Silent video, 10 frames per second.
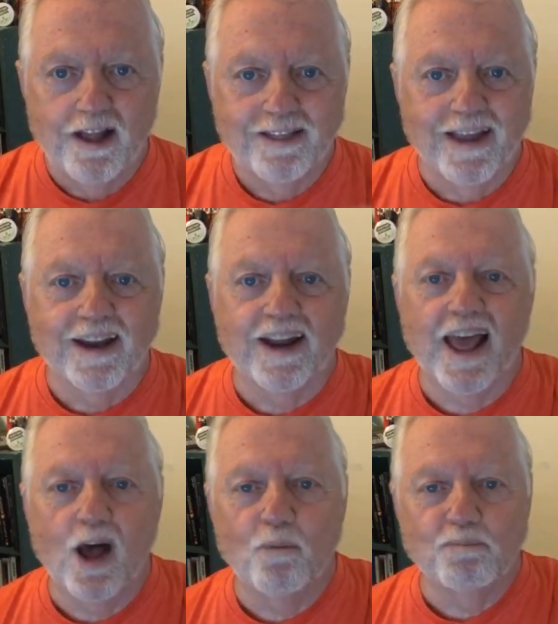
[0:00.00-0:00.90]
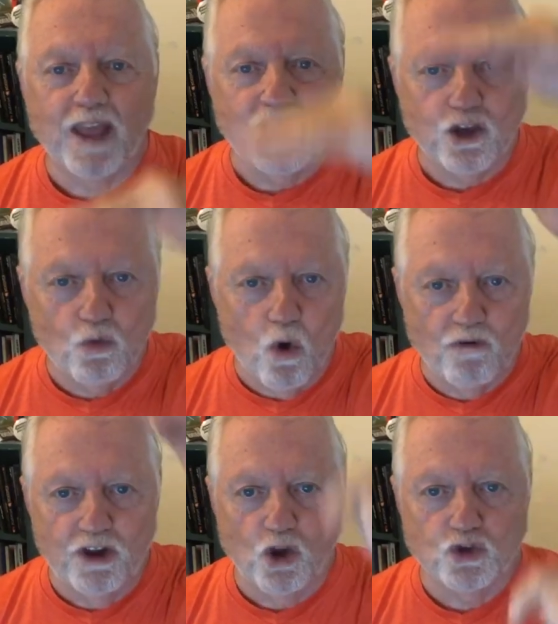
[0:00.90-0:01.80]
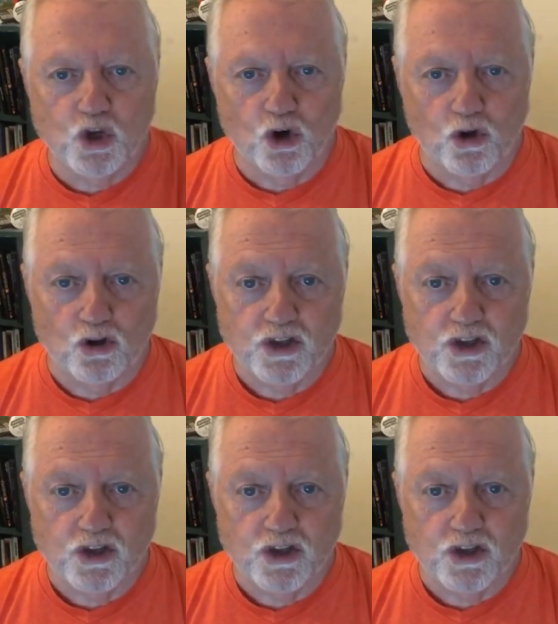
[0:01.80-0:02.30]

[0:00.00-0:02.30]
they're going to help take you over those hurdles.